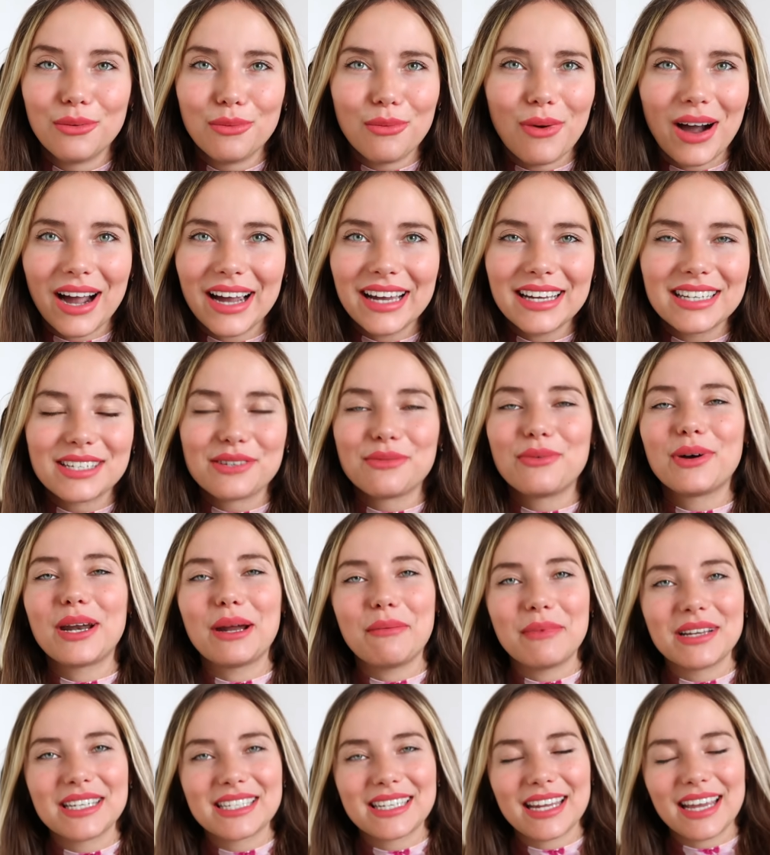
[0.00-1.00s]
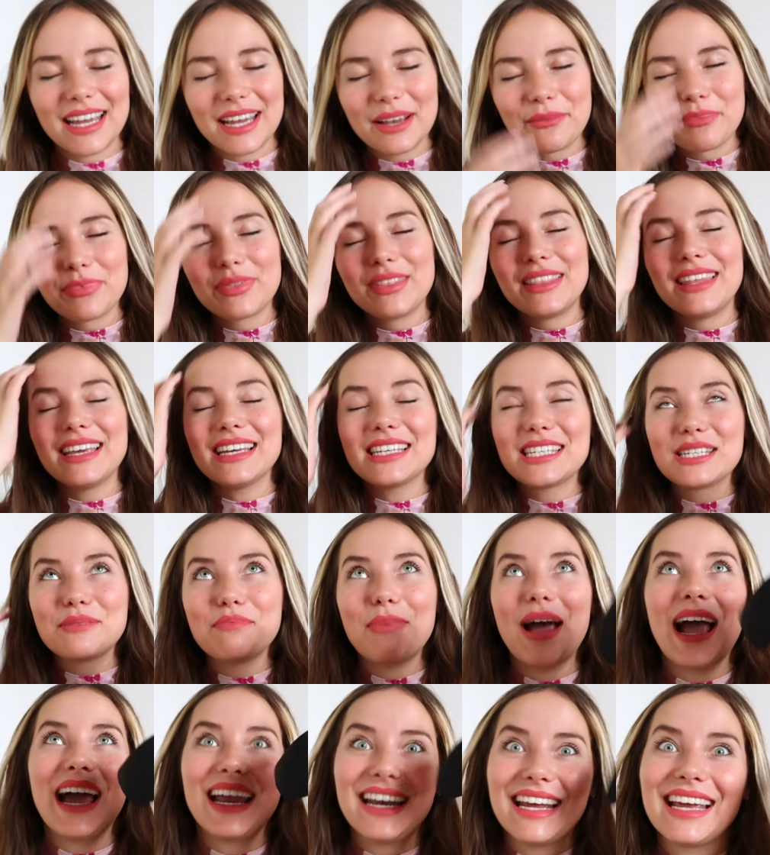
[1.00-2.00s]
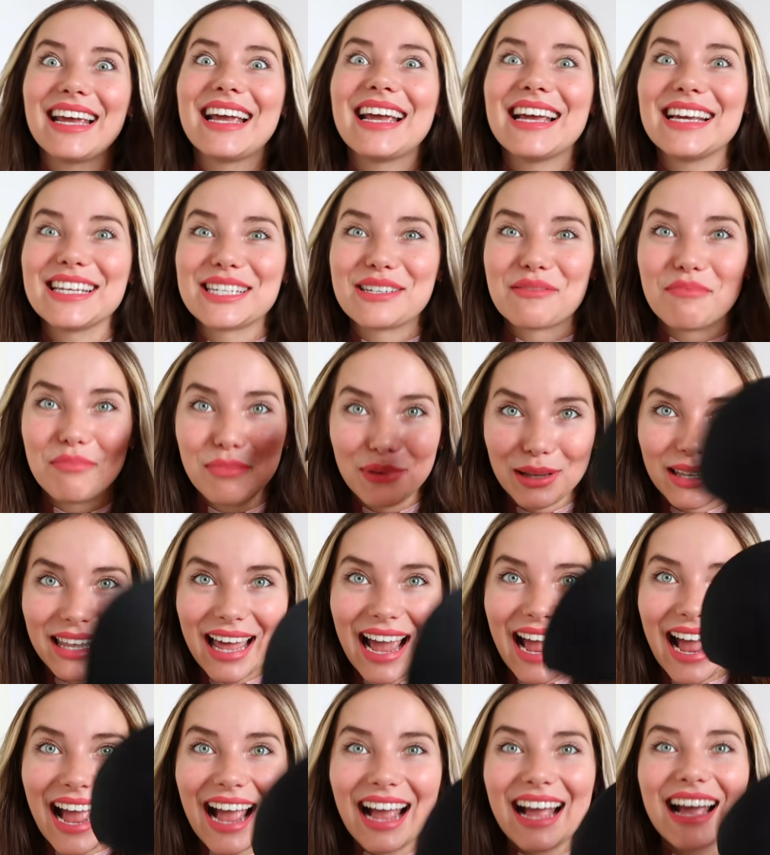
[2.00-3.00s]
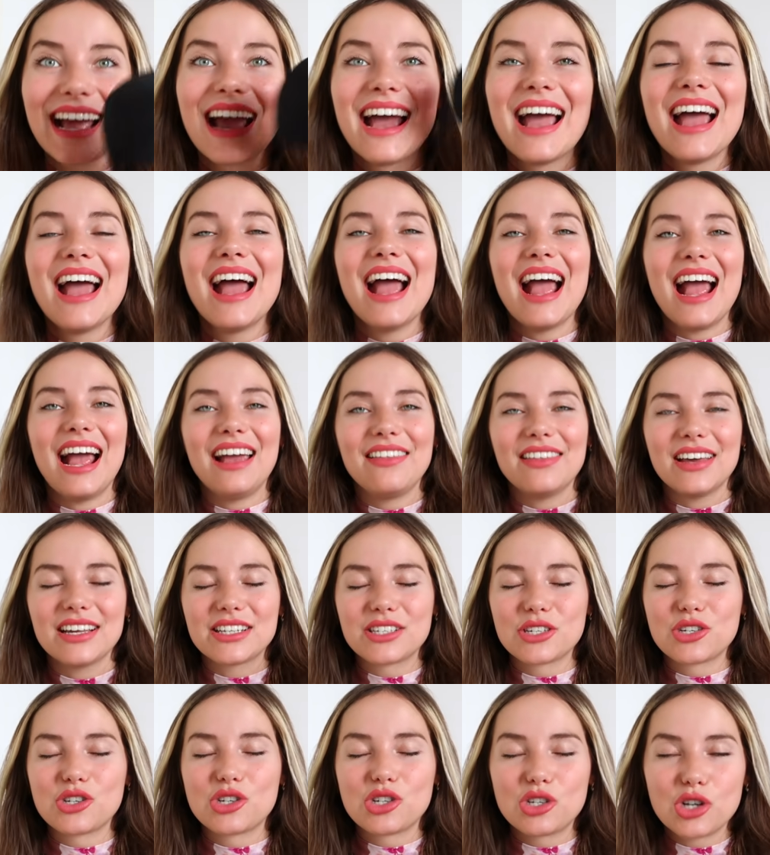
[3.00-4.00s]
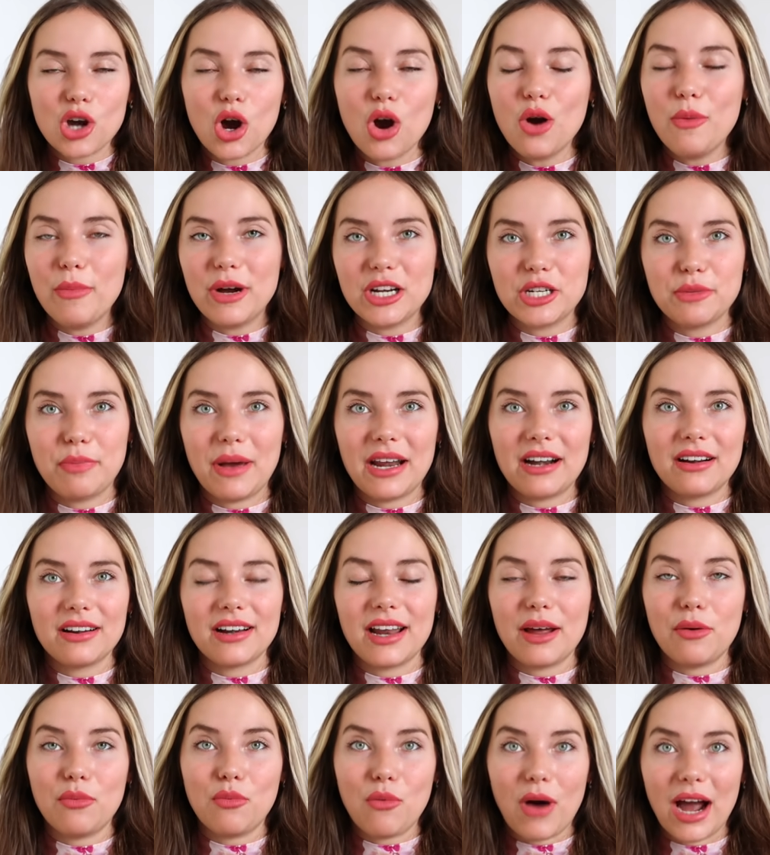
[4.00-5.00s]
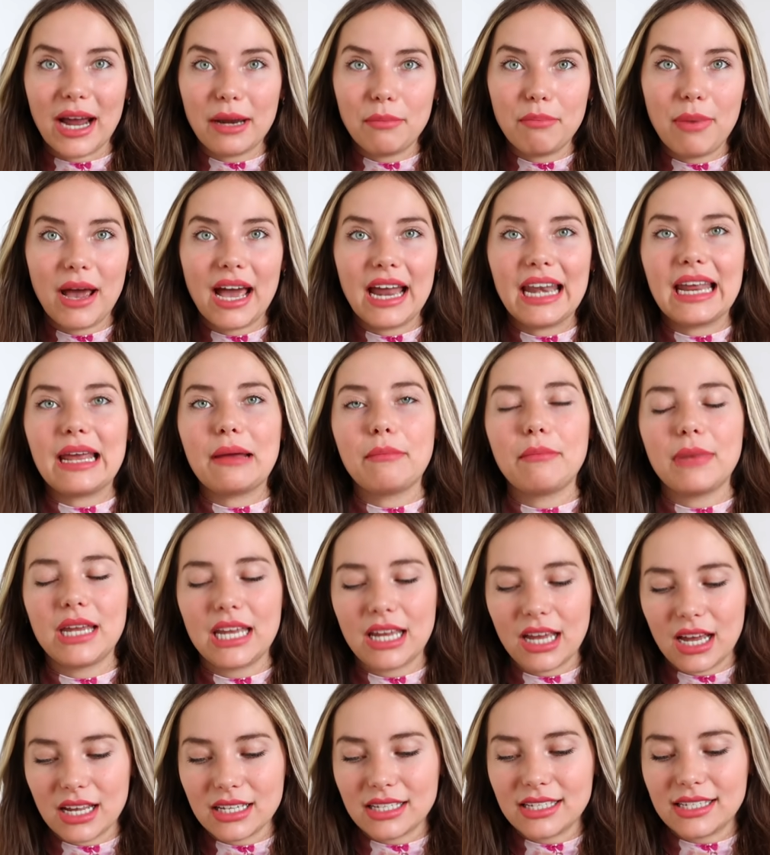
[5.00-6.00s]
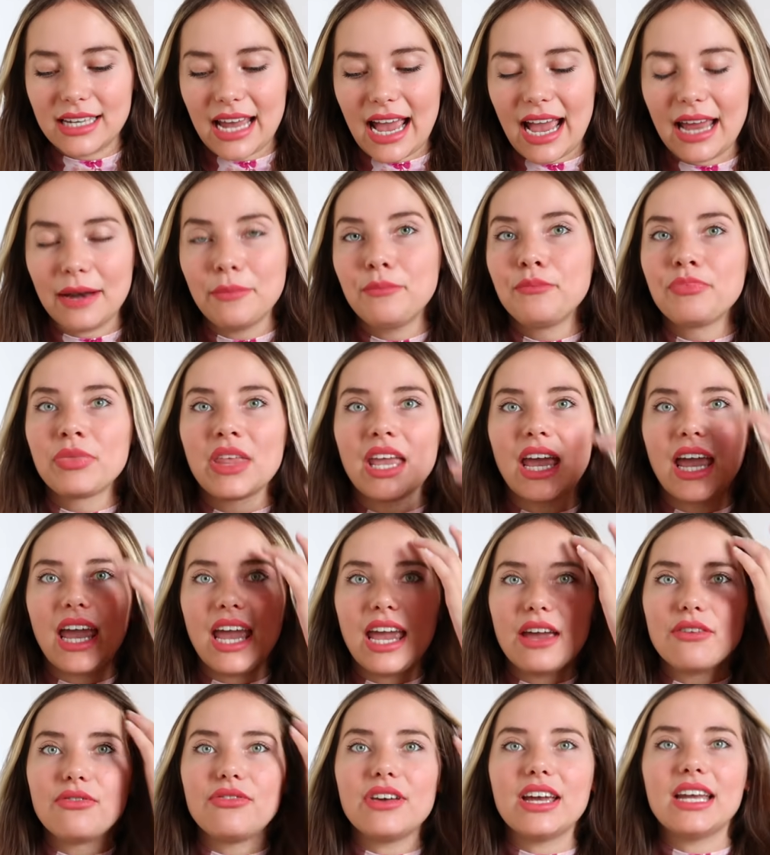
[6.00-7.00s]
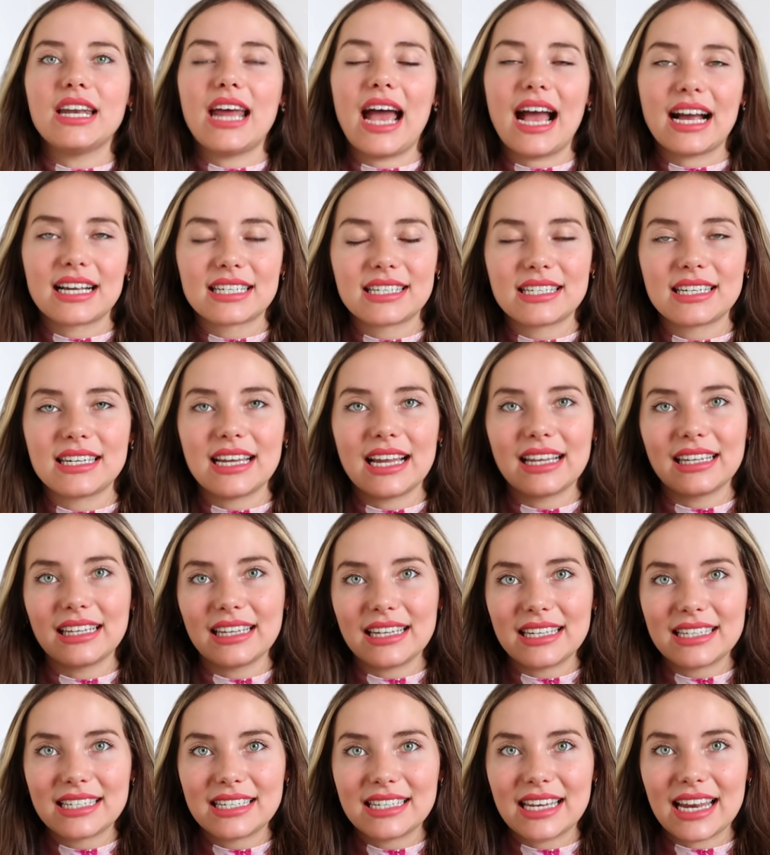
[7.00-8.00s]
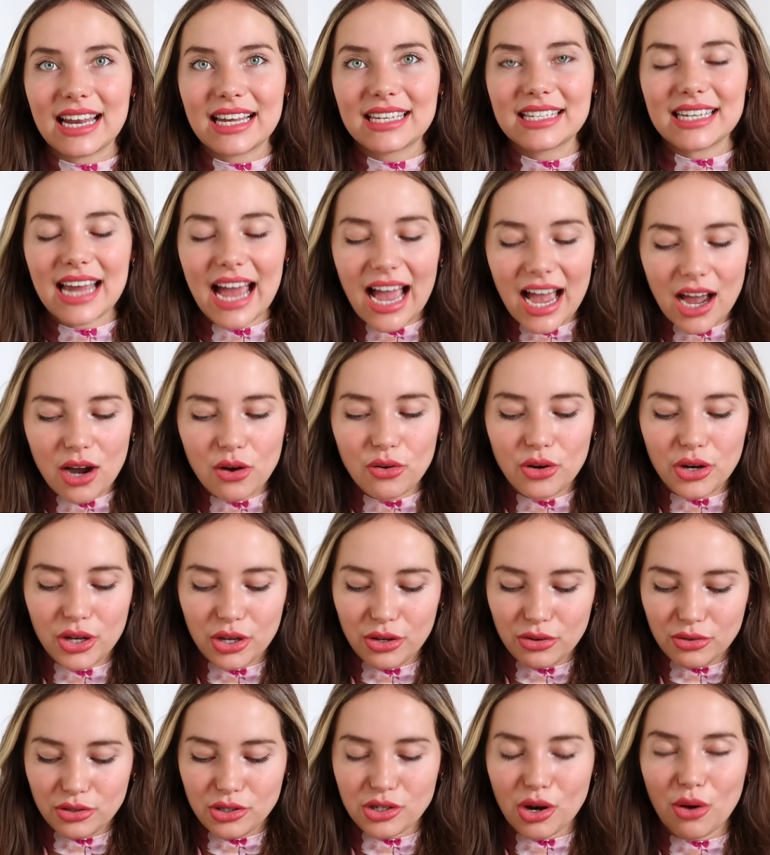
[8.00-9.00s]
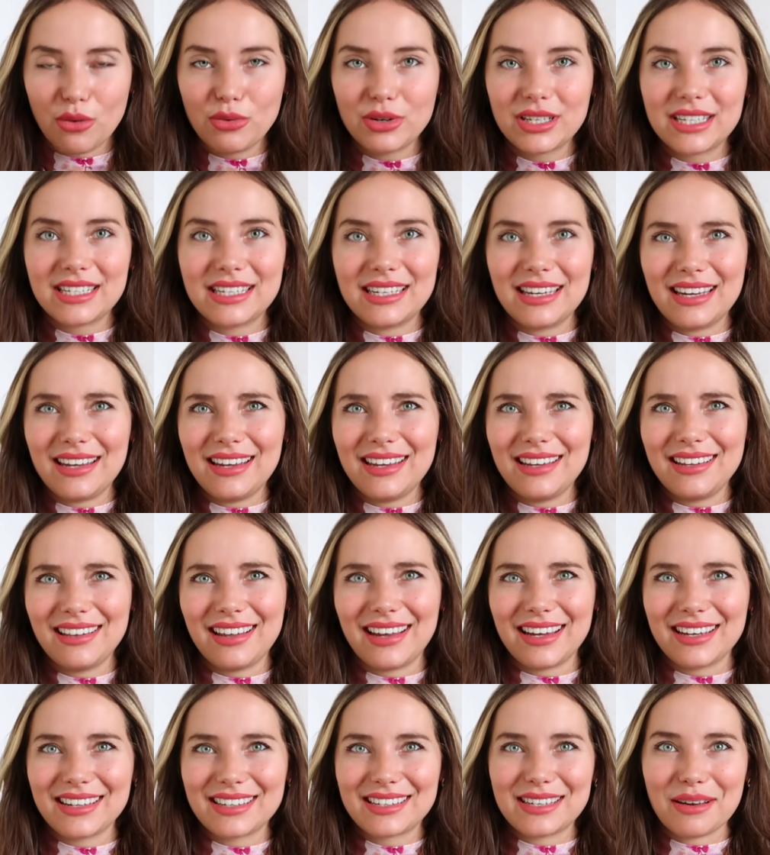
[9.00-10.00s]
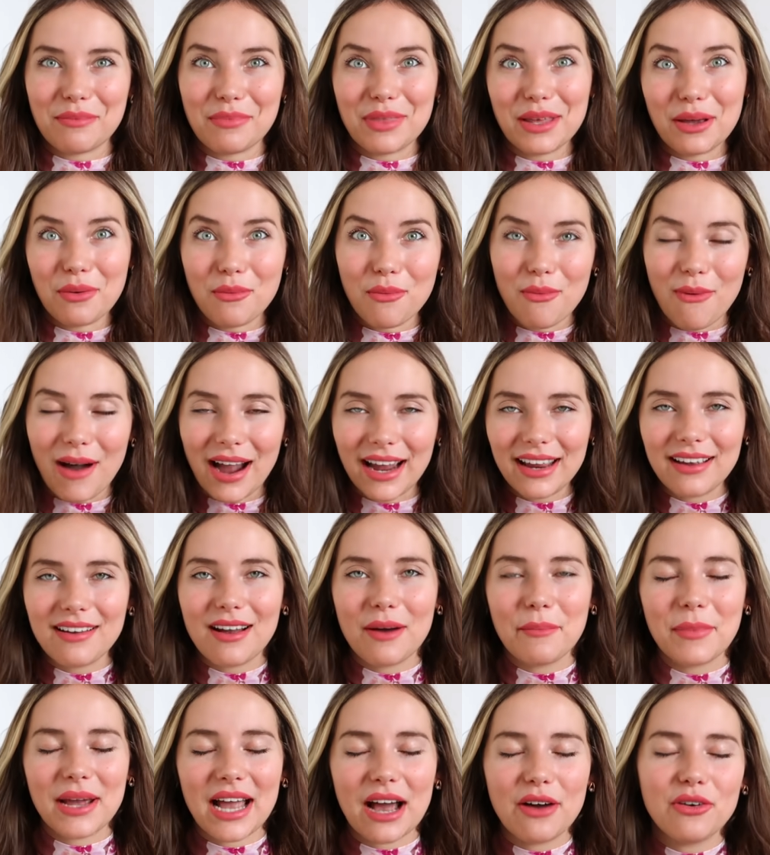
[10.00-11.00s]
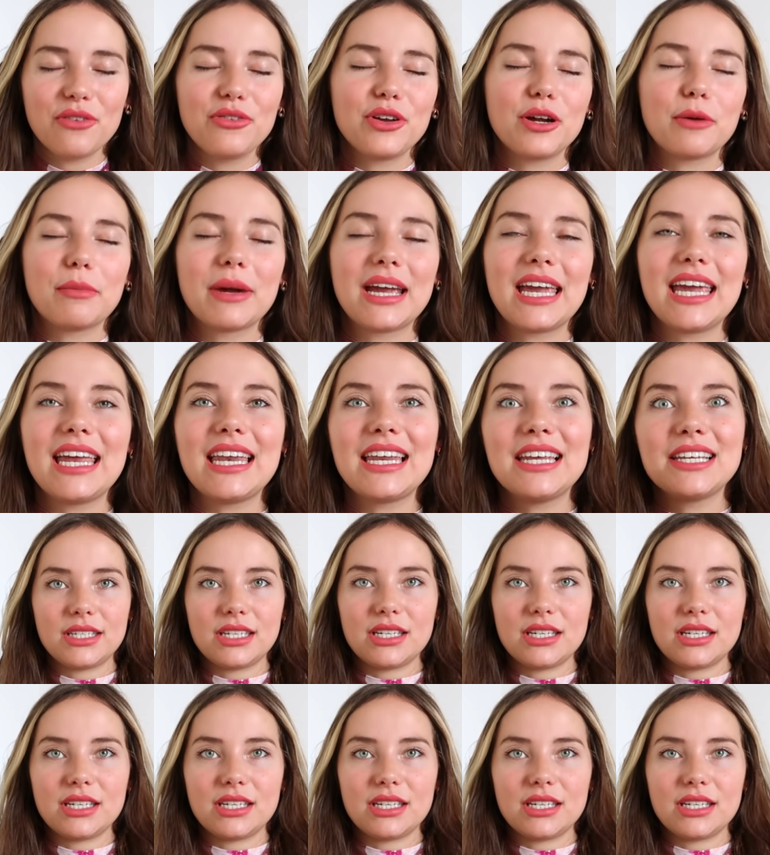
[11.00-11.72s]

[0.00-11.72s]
White, what am I saying? This padding is black and that's so much better than white padding because then if it accidentally sticks out, you don't see like something white coming out of your bikini.